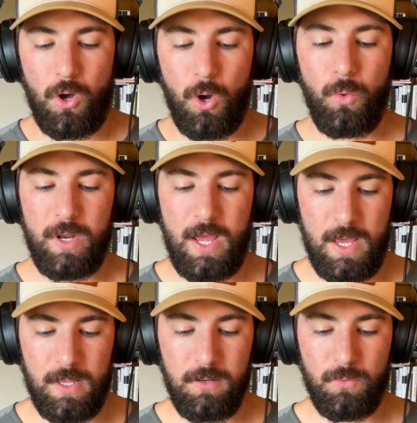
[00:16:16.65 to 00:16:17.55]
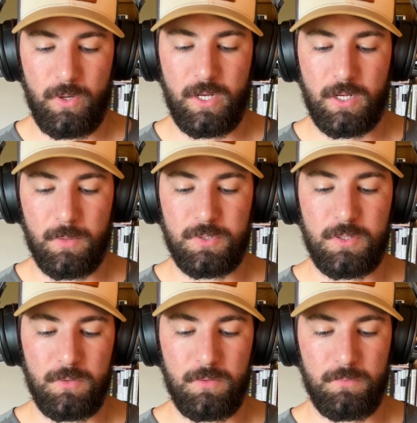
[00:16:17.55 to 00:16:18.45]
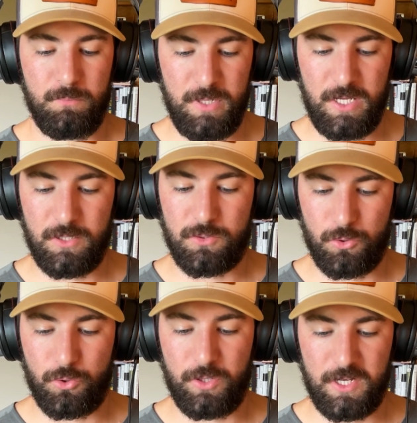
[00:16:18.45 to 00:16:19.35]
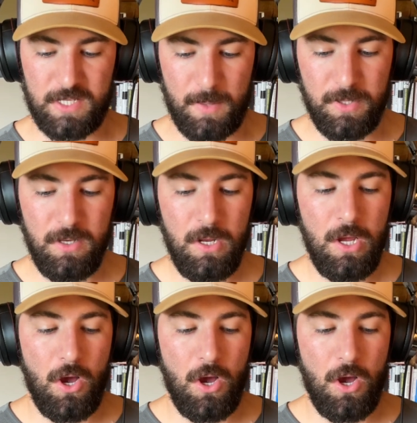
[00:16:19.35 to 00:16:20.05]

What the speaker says: own head when it comes to being socially accepted.